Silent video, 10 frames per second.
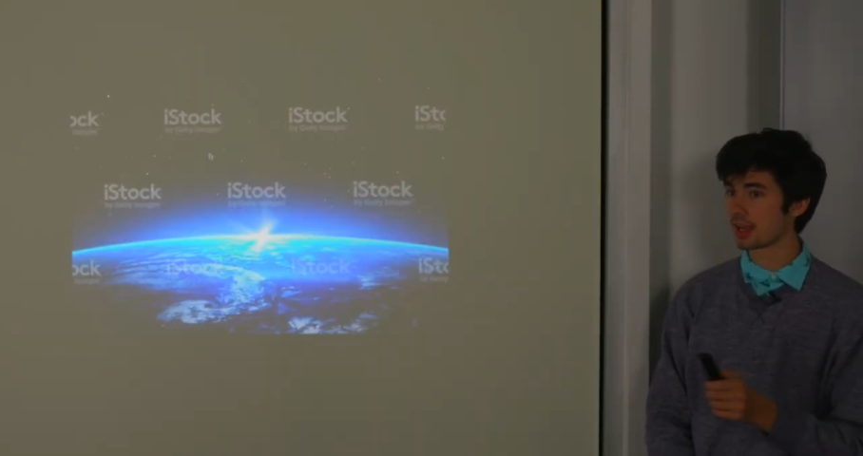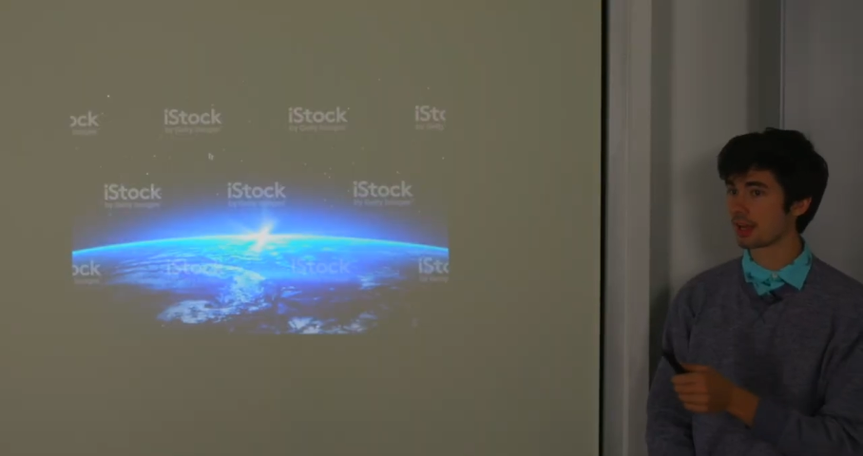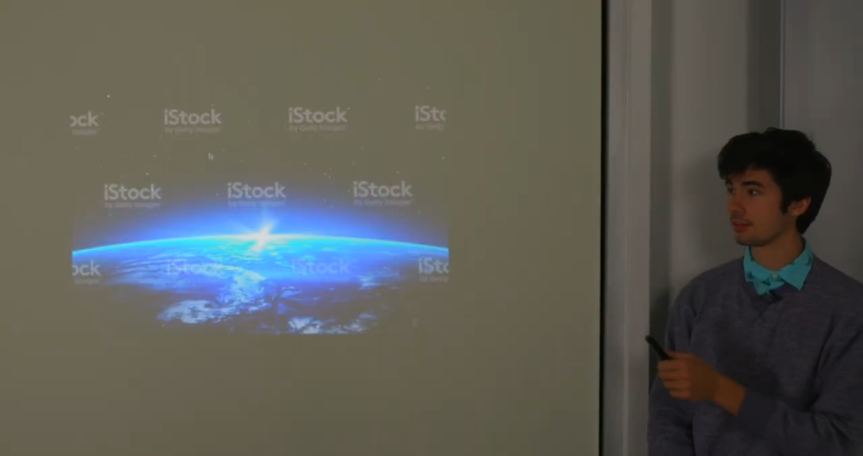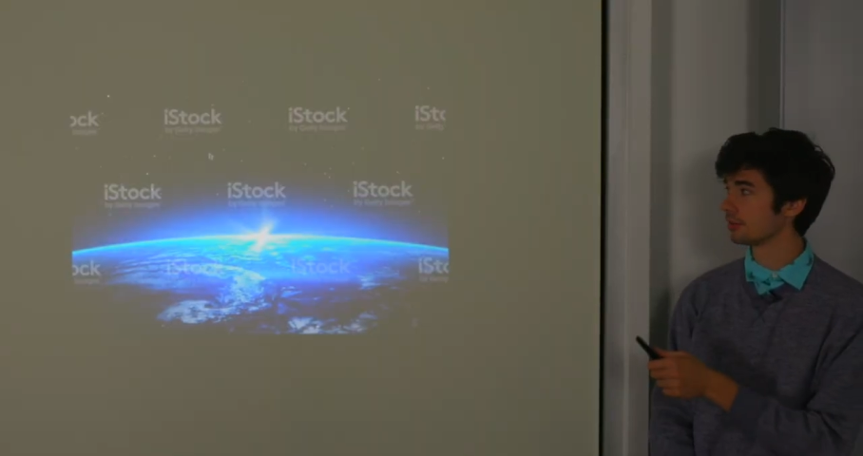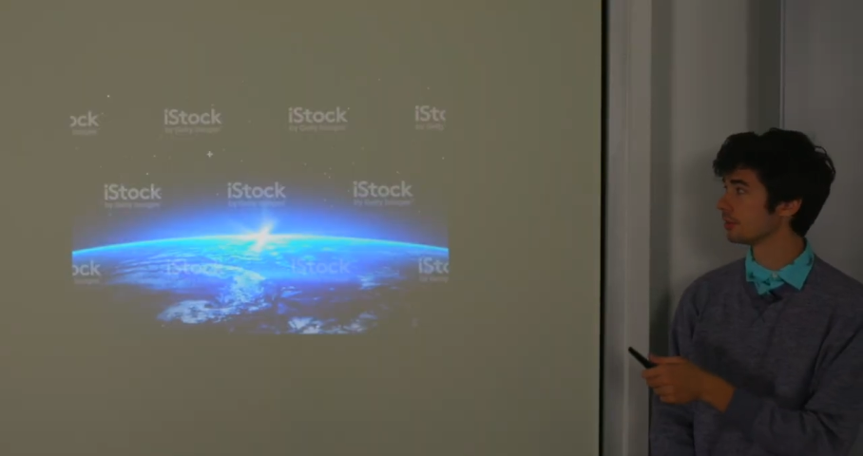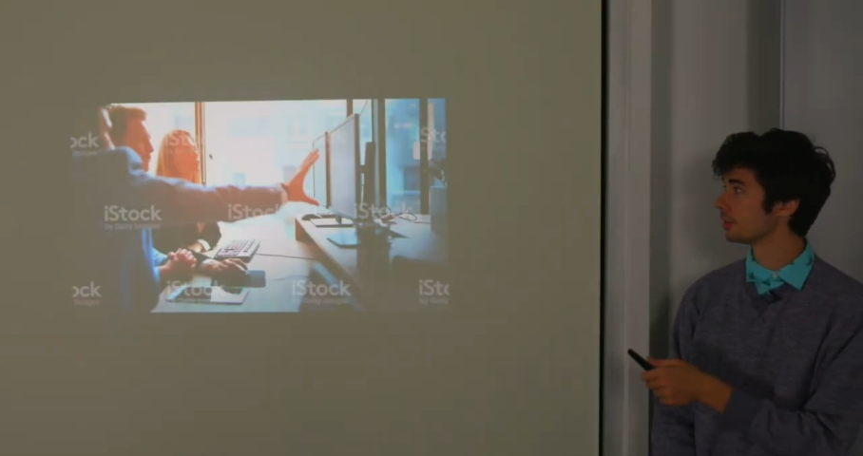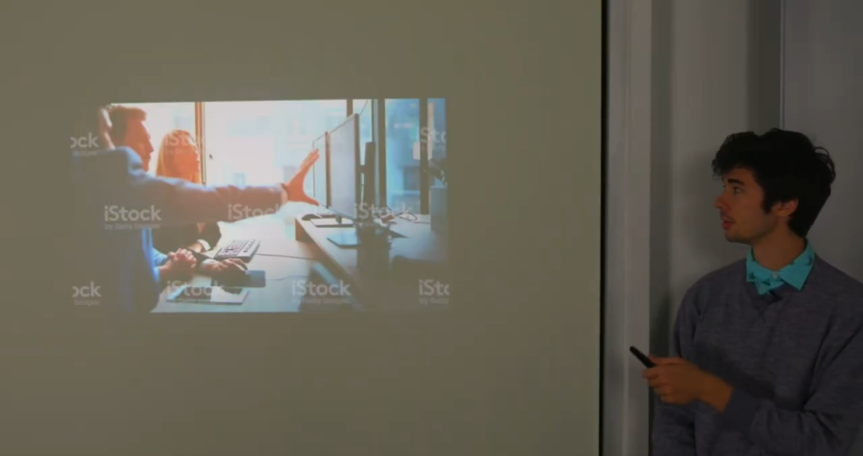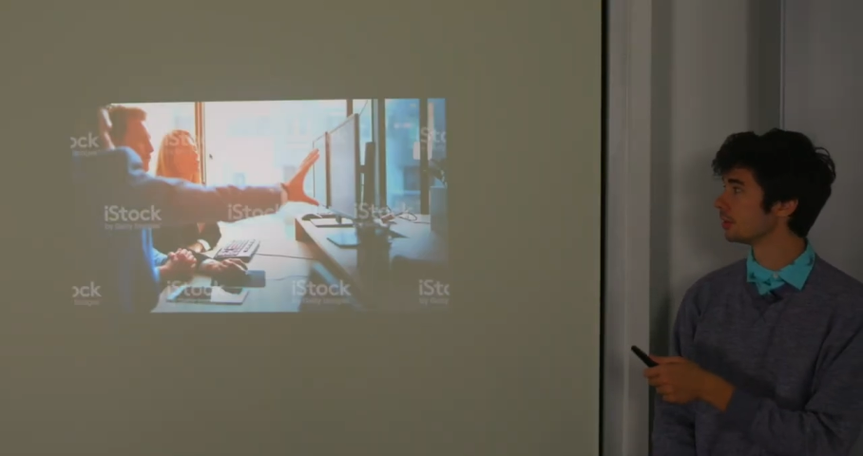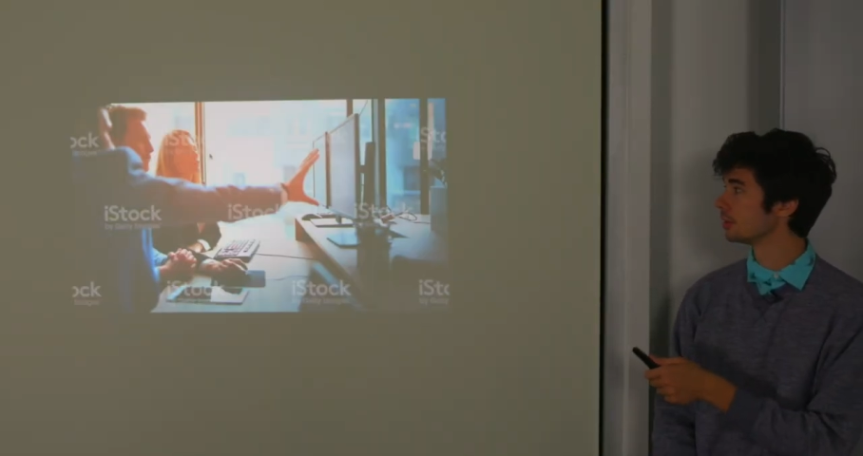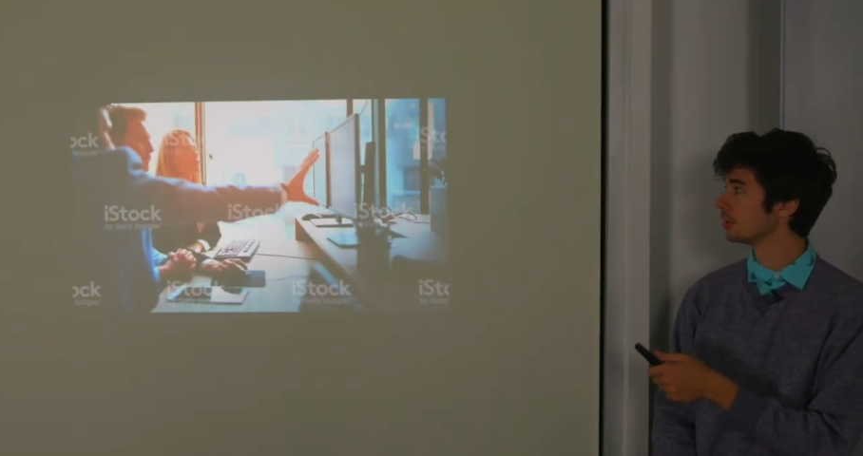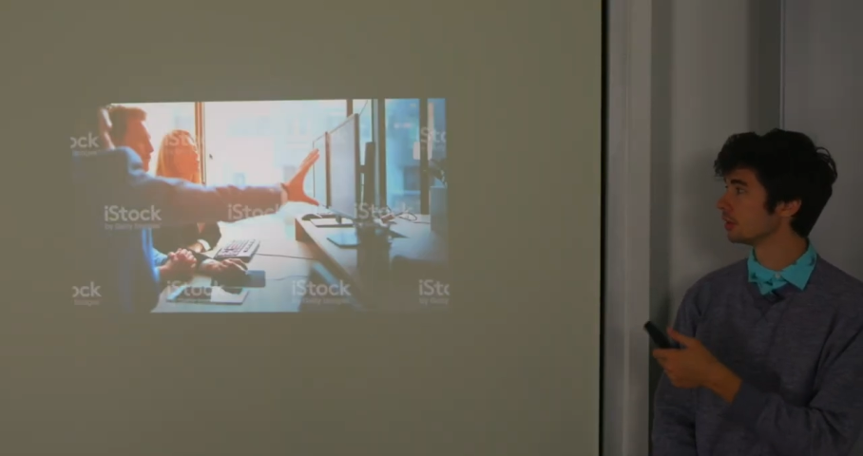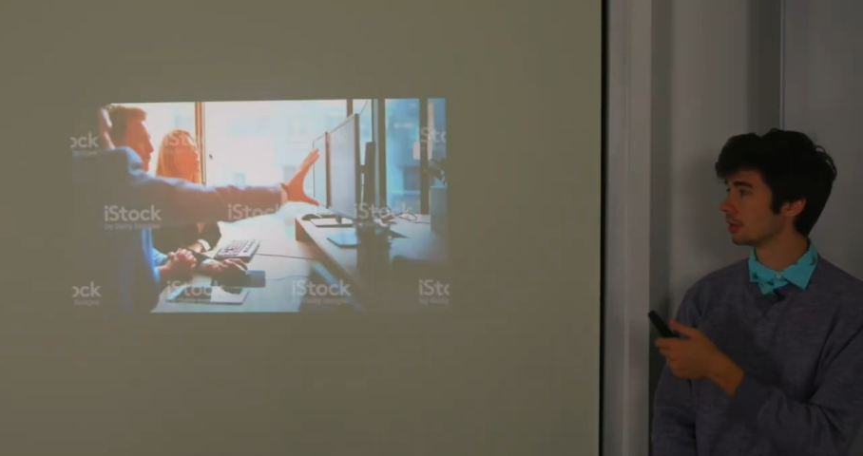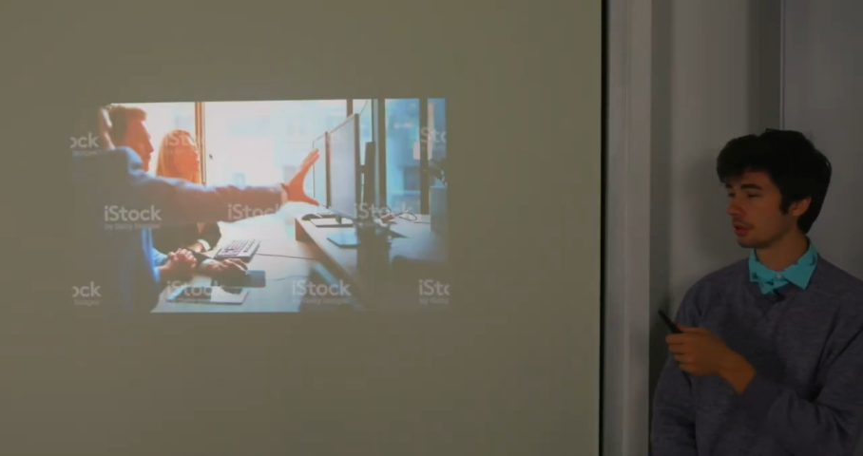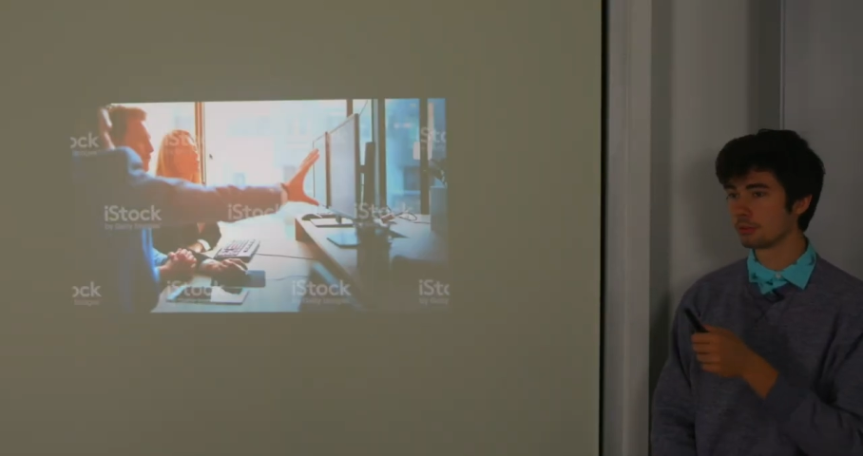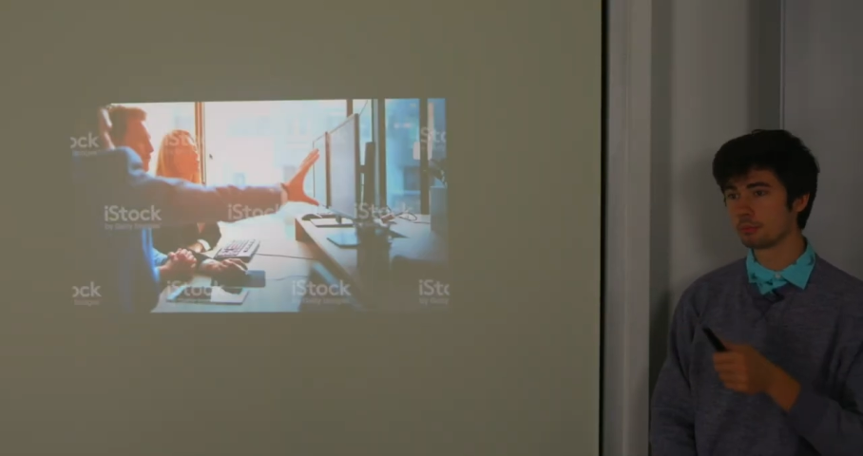have
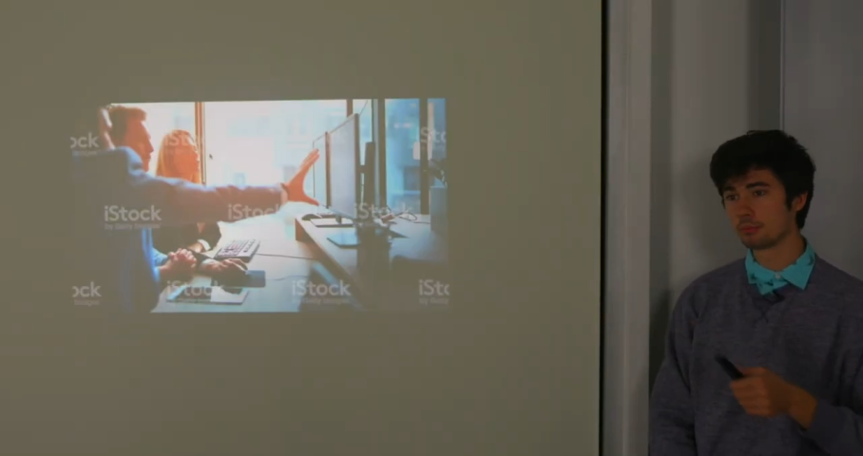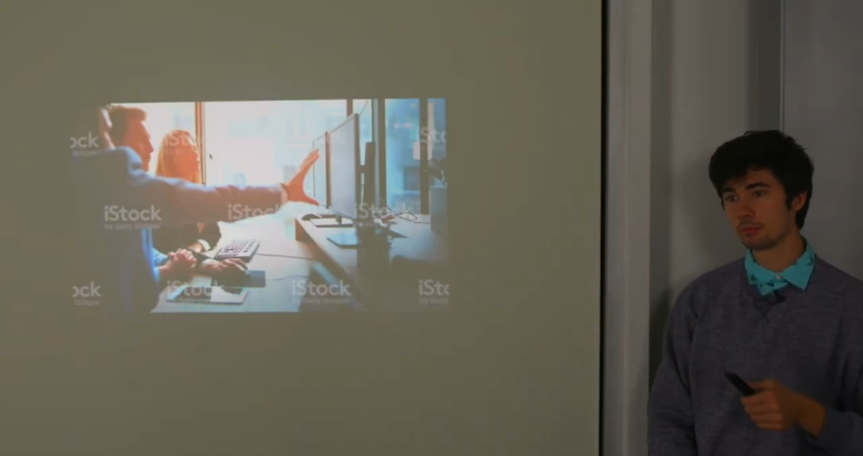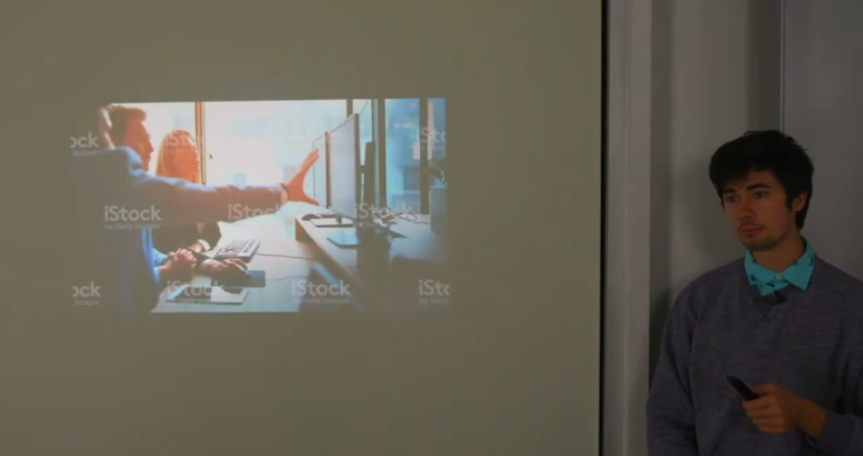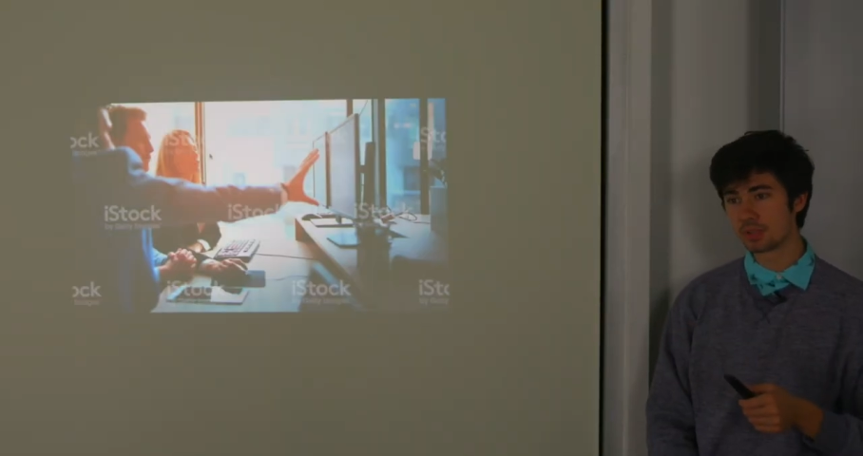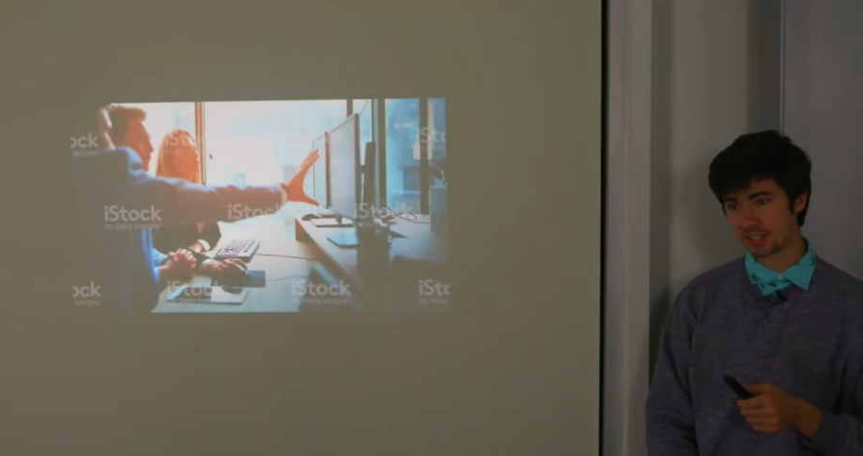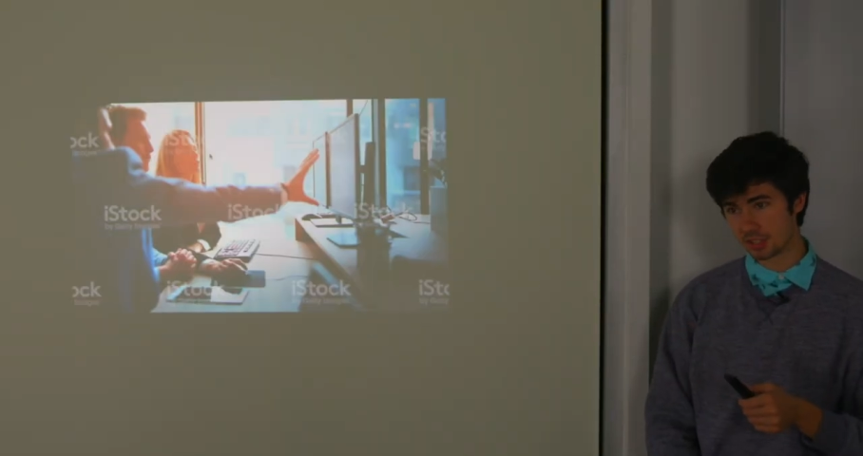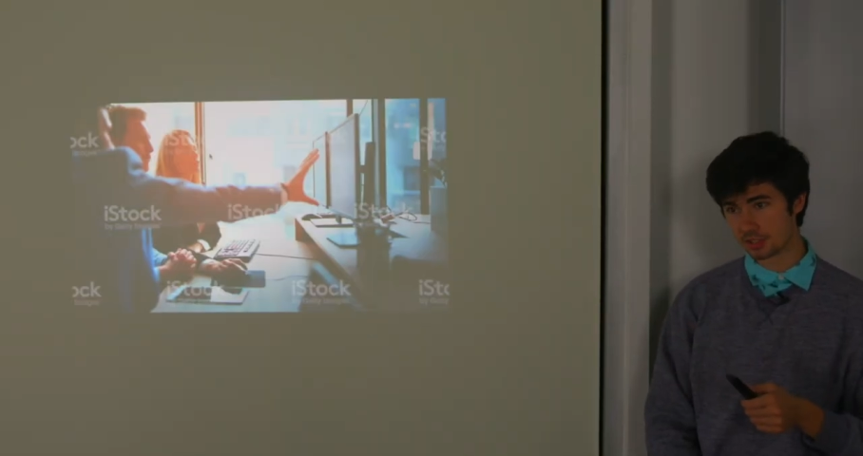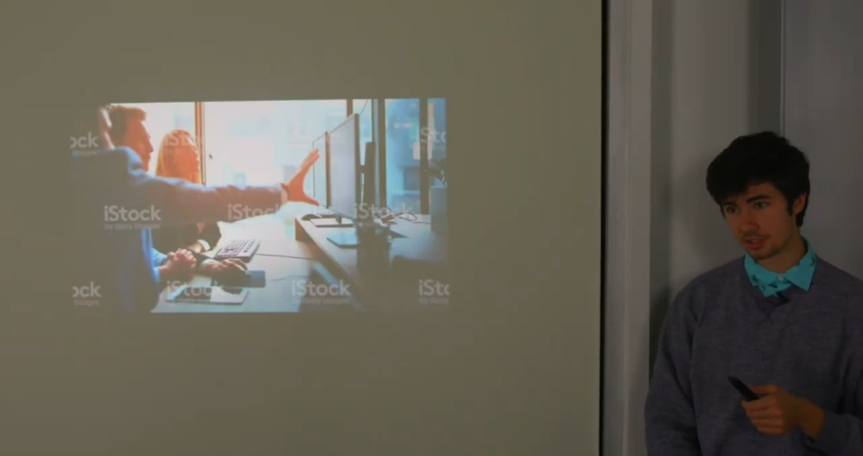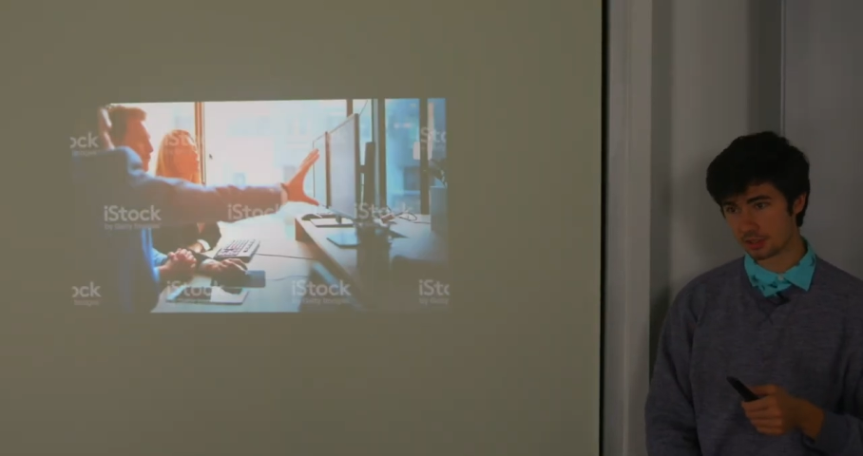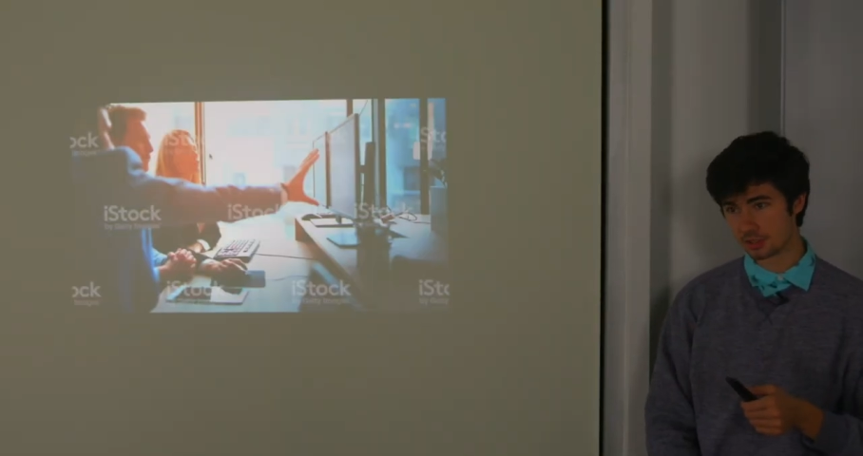business.